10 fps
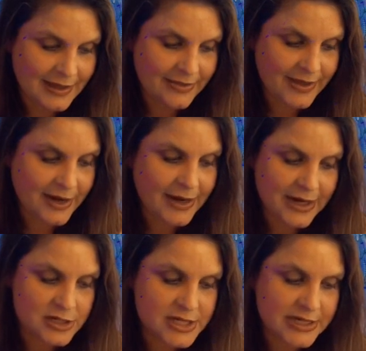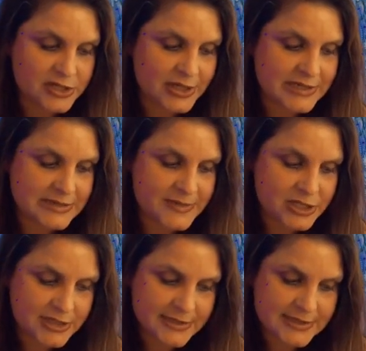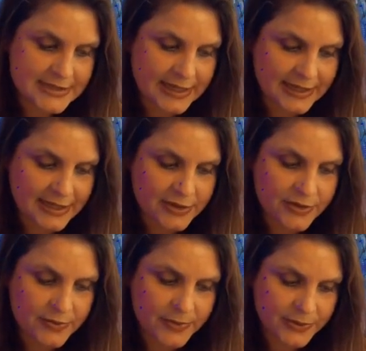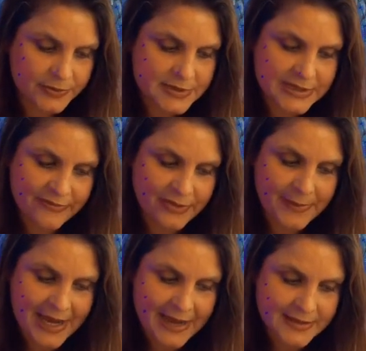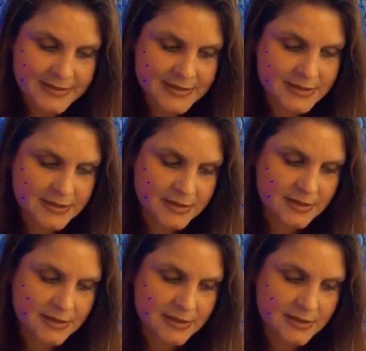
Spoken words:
And they are energetic transmissions that heal the wounds of the past,